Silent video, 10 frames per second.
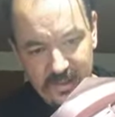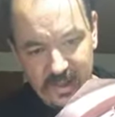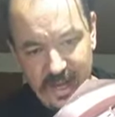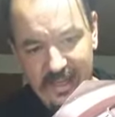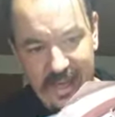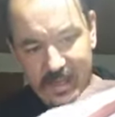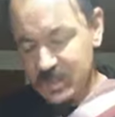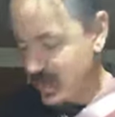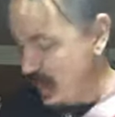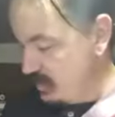a later
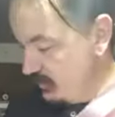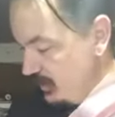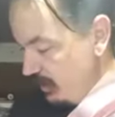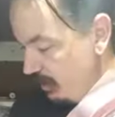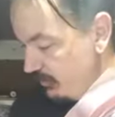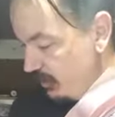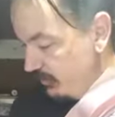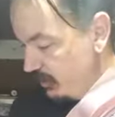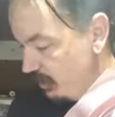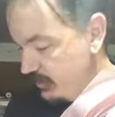stage of
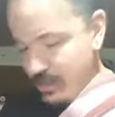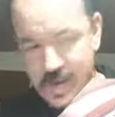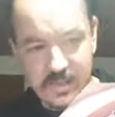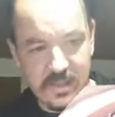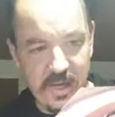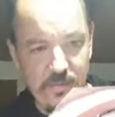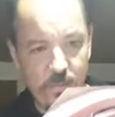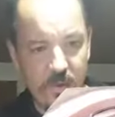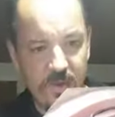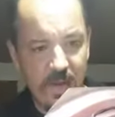the paint scheme
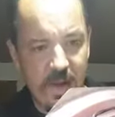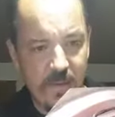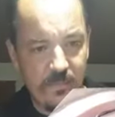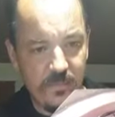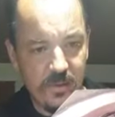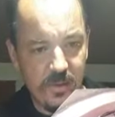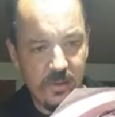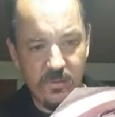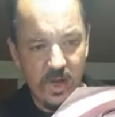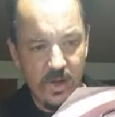with
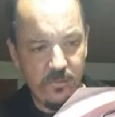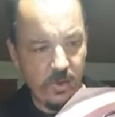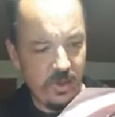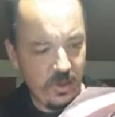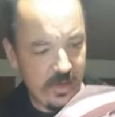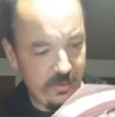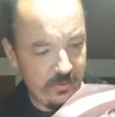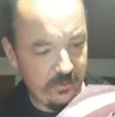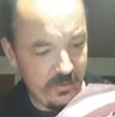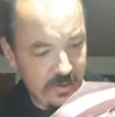you've already got a couple
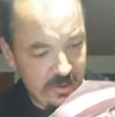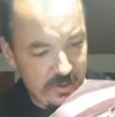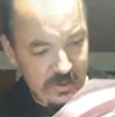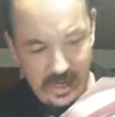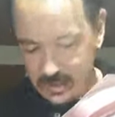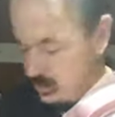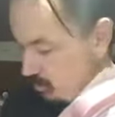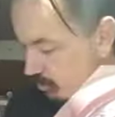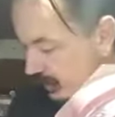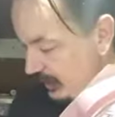of colours
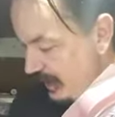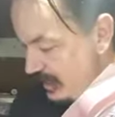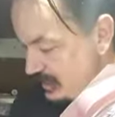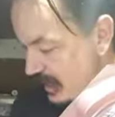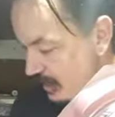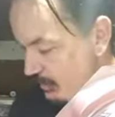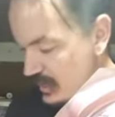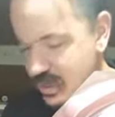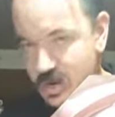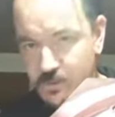already laid down, be
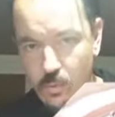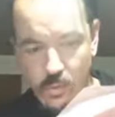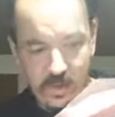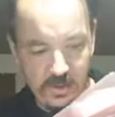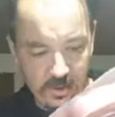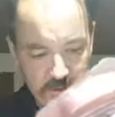careful with